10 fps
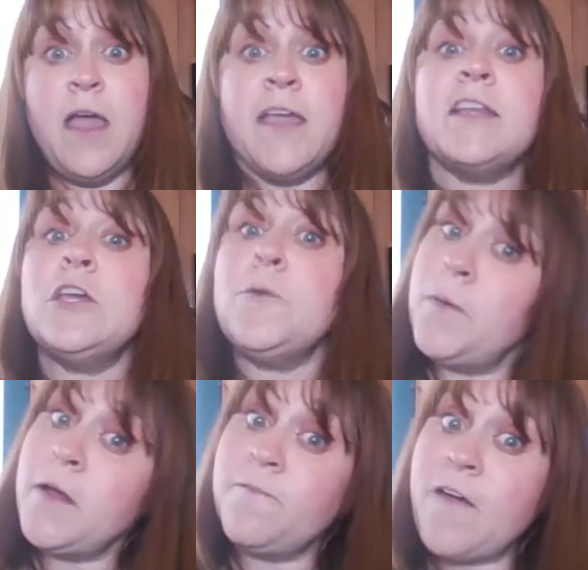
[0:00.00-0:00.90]
Can you
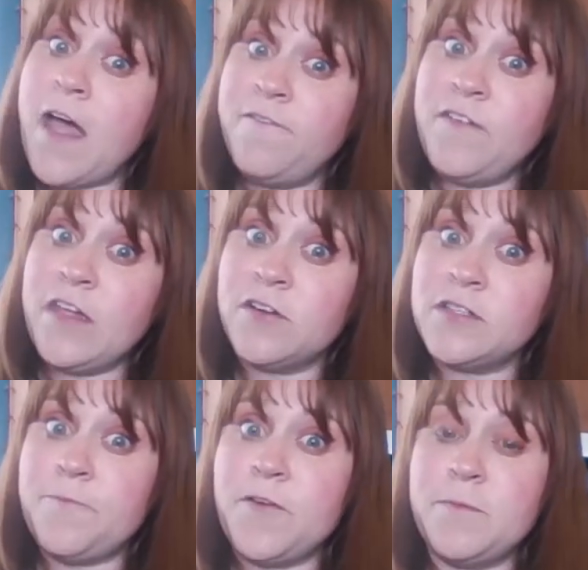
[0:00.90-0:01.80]
put 5 fingers
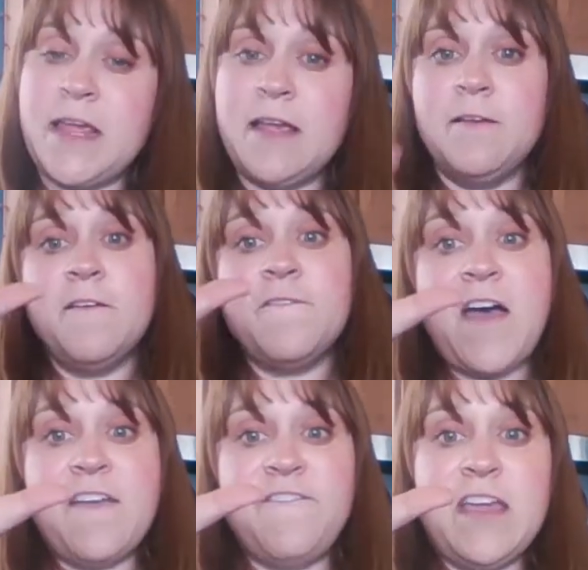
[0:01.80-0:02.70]
up for me?
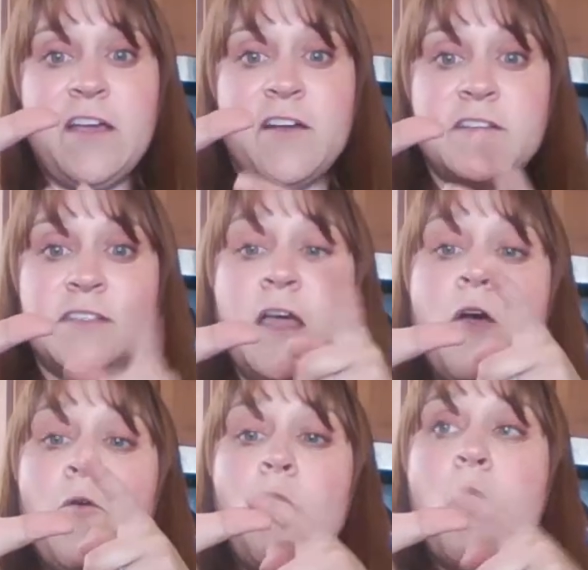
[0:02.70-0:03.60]
5 fingers.
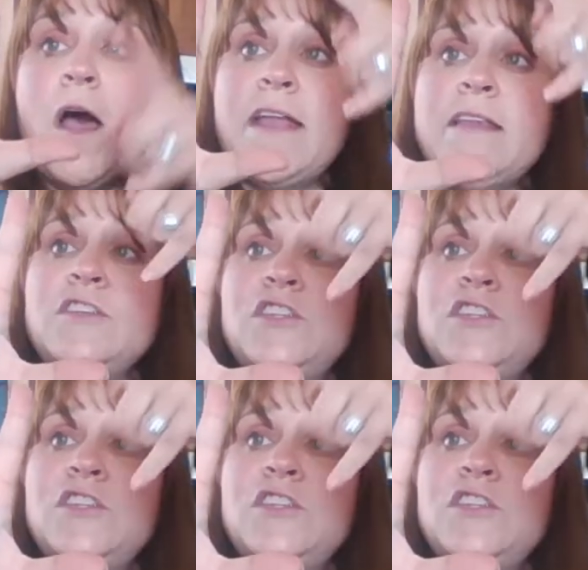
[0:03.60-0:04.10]
1,